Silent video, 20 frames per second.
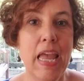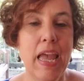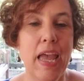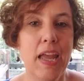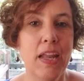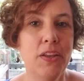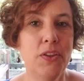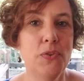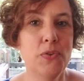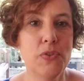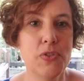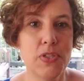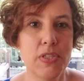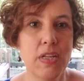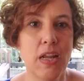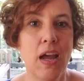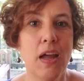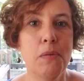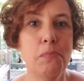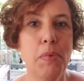And you
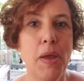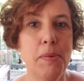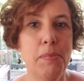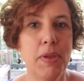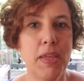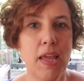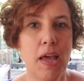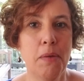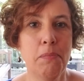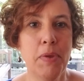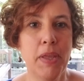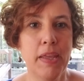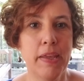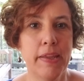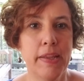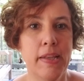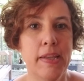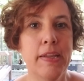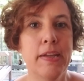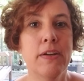start by becoming
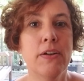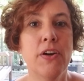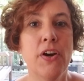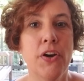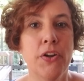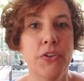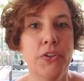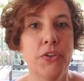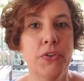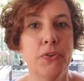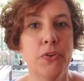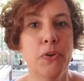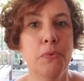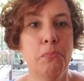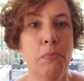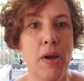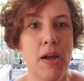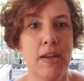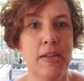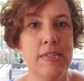clear on your
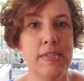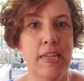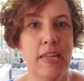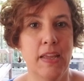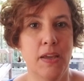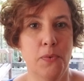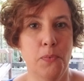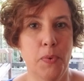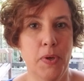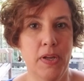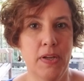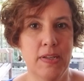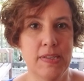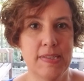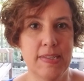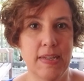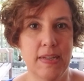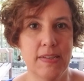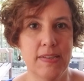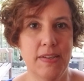marketing
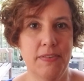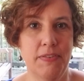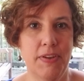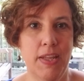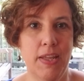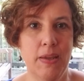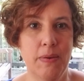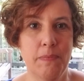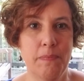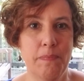awareness activity.